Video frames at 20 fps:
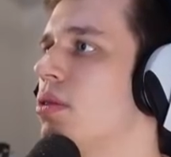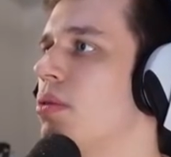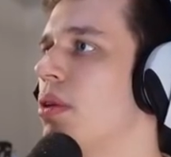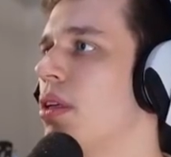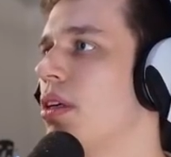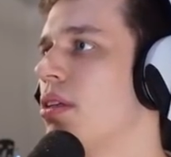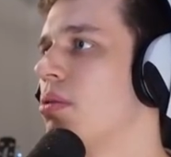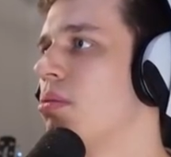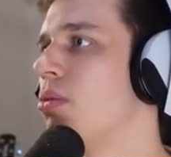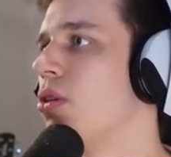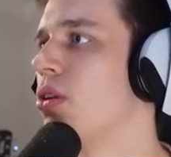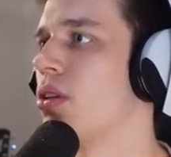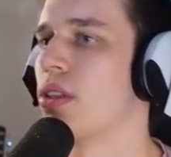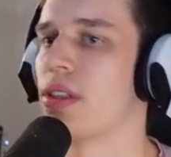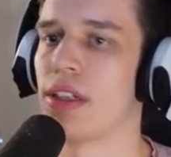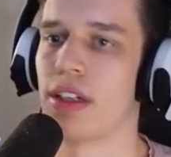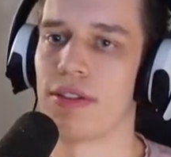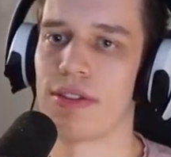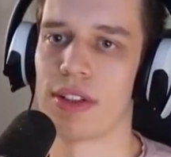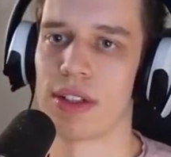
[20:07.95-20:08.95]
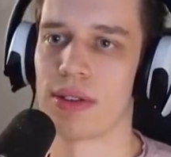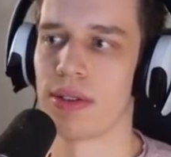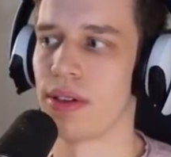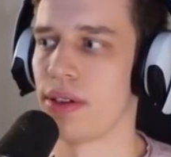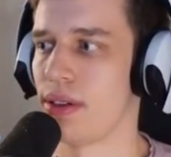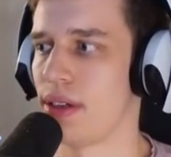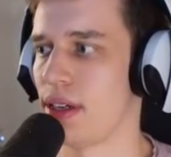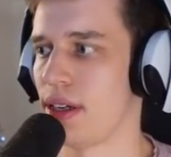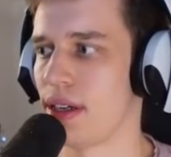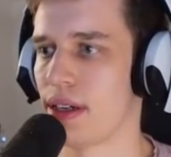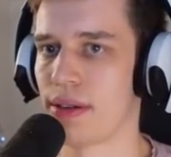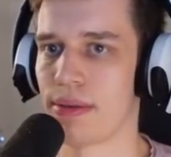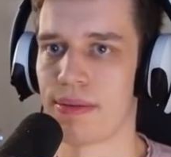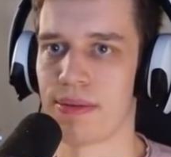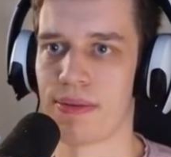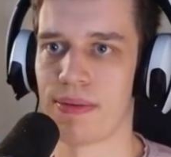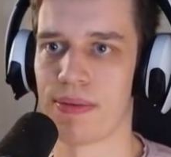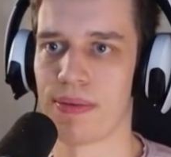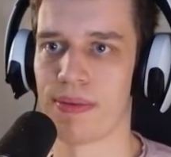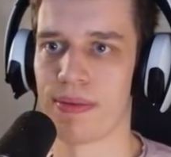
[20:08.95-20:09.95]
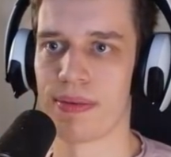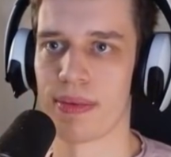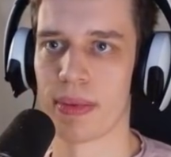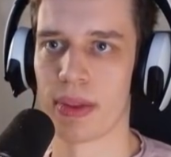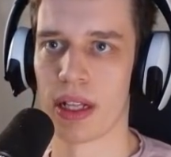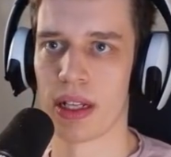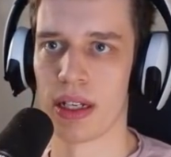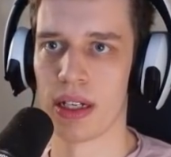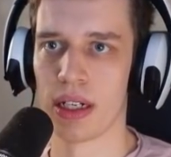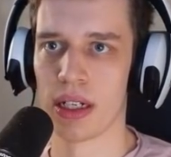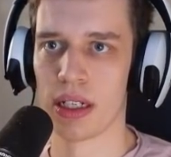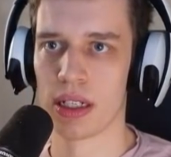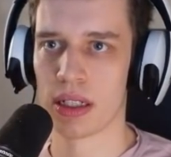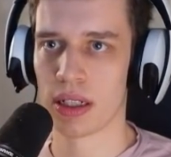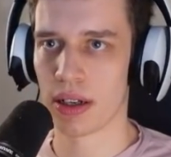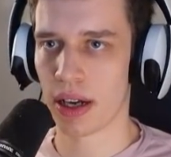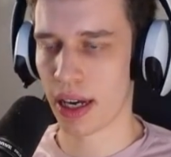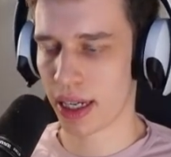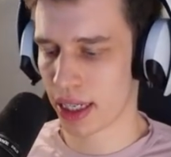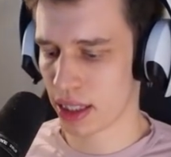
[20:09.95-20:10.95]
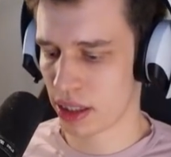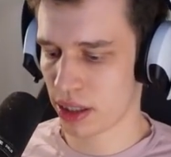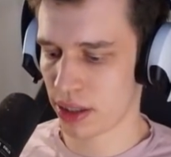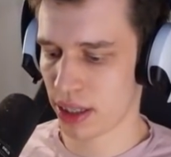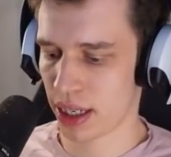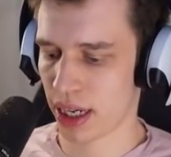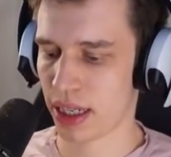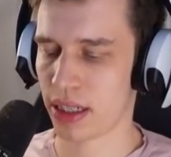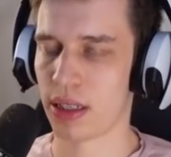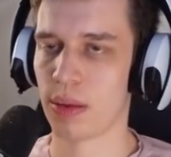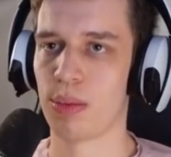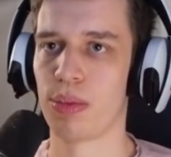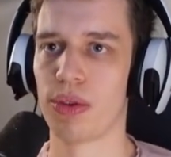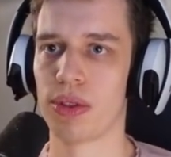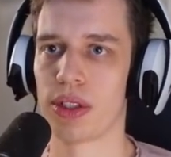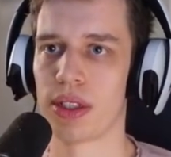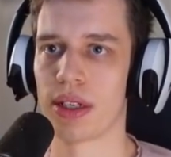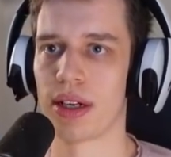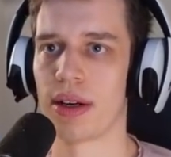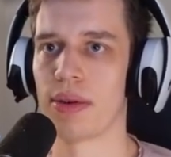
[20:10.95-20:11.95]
we lost more stuff as well, yeah. So I can show you guys the push that I